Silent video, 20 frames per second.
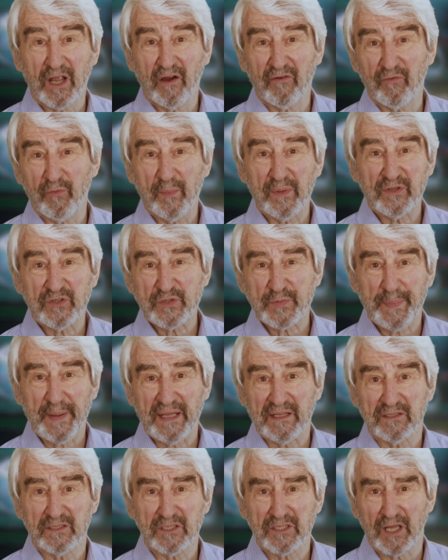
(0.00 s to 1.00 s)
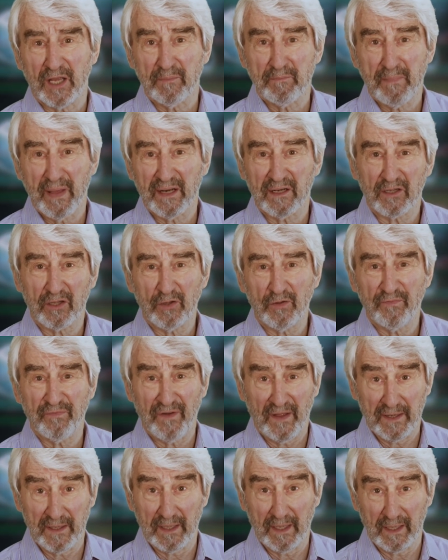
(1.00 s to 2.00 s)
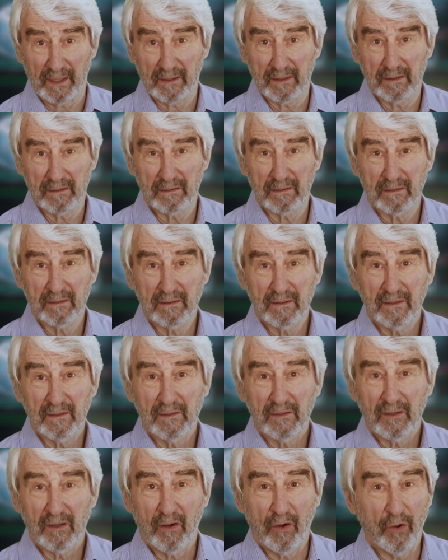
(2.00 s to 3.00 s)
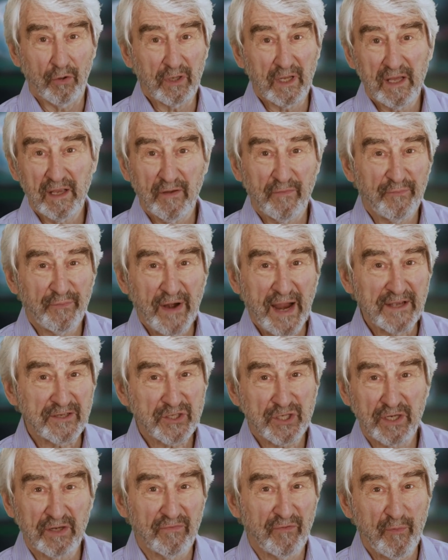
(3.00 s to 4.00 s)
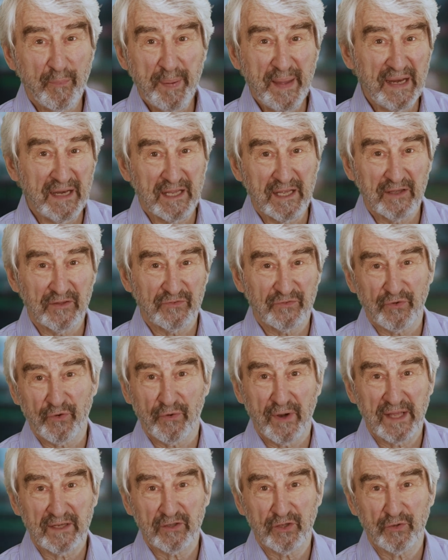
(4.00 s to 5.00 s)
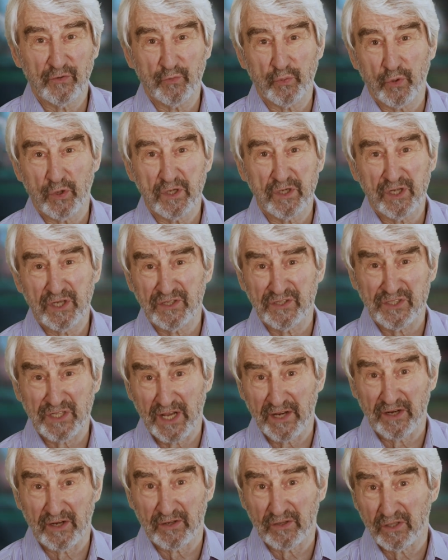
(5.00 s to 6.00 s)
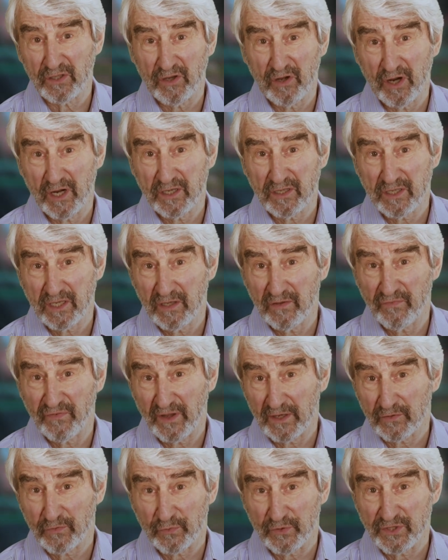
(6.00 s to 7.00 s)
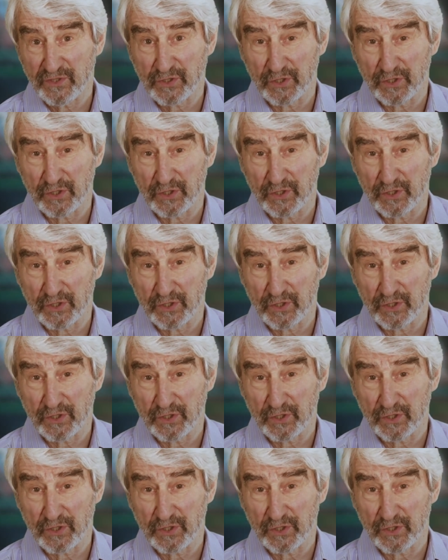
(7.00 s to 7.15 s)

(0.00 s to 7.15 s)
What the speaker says: the government spends on medical funding, only a fraction of a penny is directed toward congenital heart defect